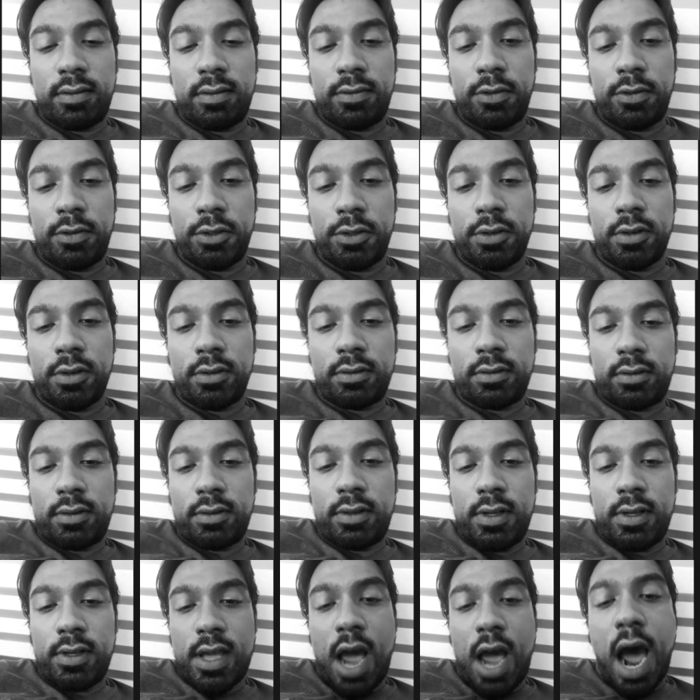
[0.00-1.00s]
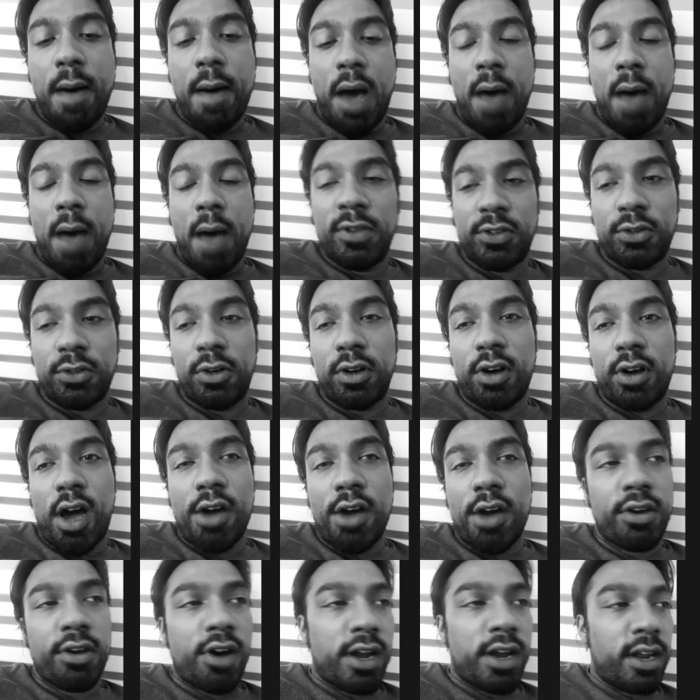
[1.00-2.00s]
for sure. You know, I'm the sort of guy
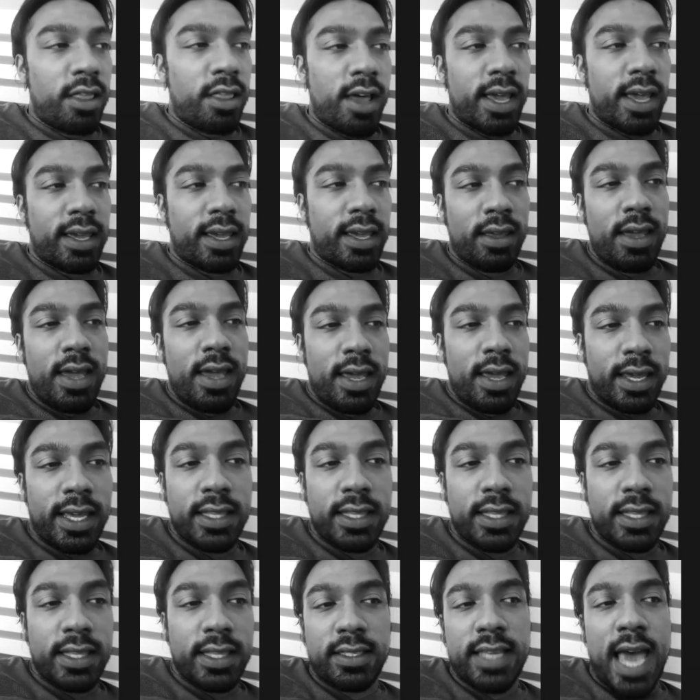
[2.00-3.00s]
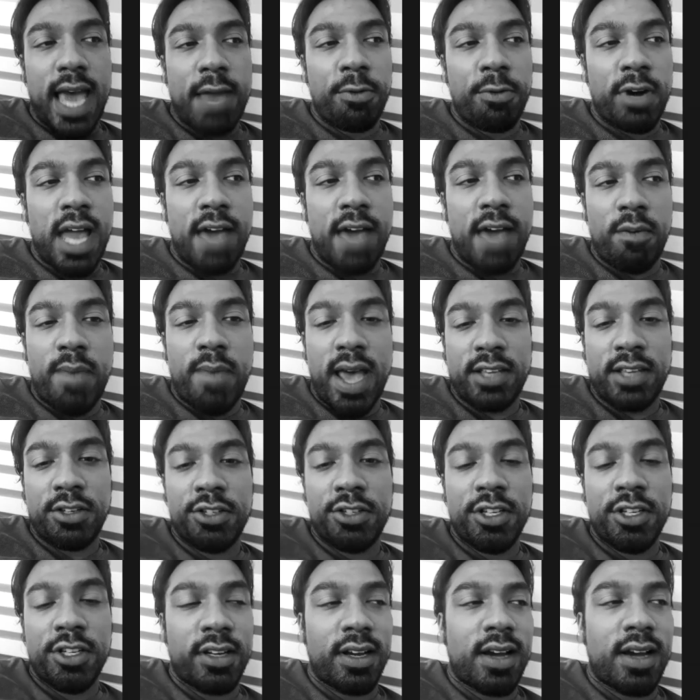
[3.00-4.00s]
who kind of like gets sad when I have a passenger
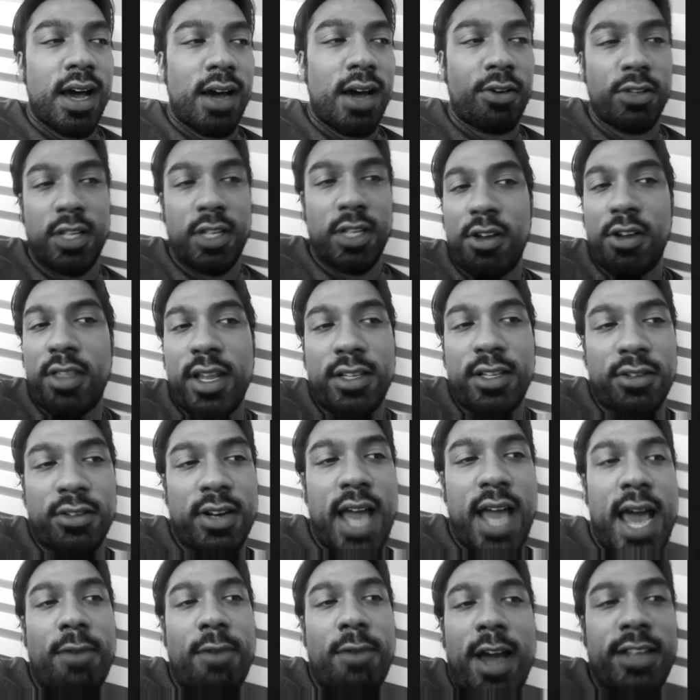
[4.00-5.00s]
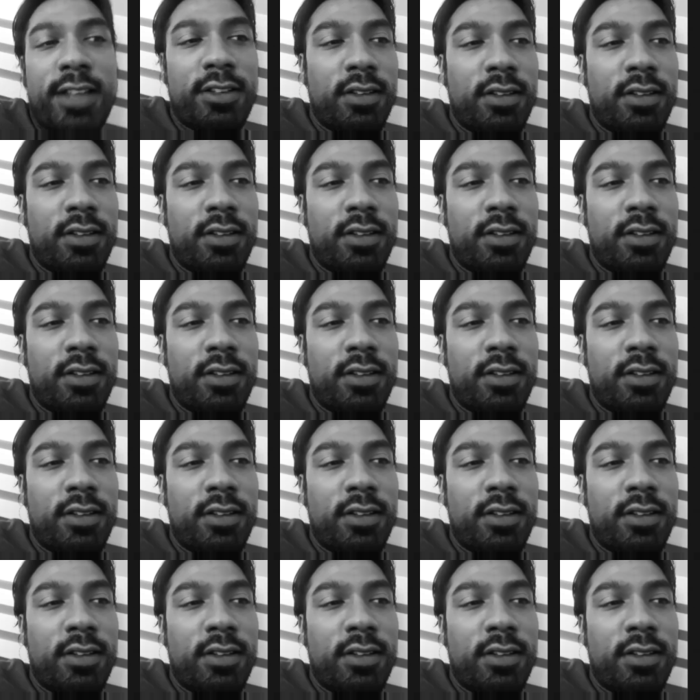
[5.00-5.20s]
in a car because I know that it's gonna add weight to